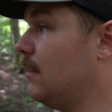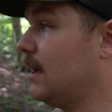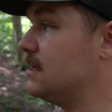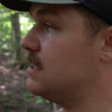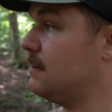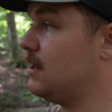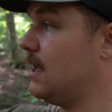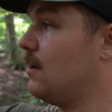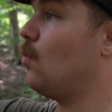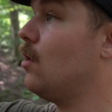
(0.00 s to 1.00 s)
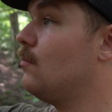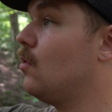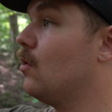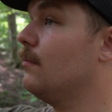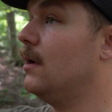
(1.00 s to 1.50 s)
Like I said, I'm gonna hang 1
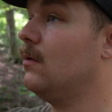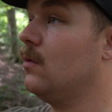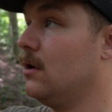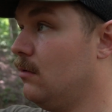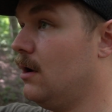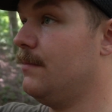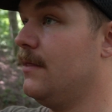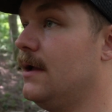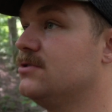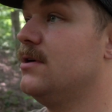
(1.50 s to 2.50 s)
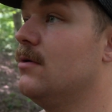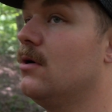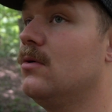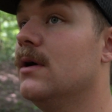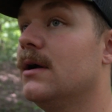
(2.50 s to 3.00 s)
more, but we're gonna run up in that tree
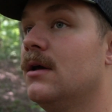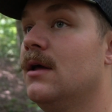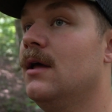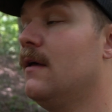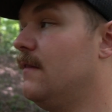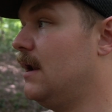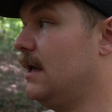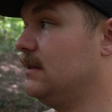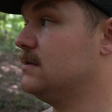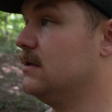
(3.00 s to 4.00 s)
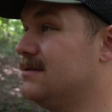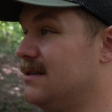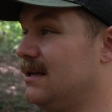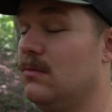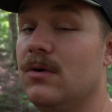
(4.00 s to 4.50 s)
real quick, then hang this other
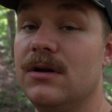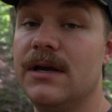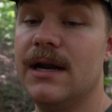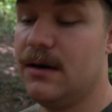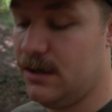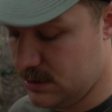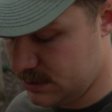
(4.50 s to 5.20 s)
stand, and we're gonna get out of here.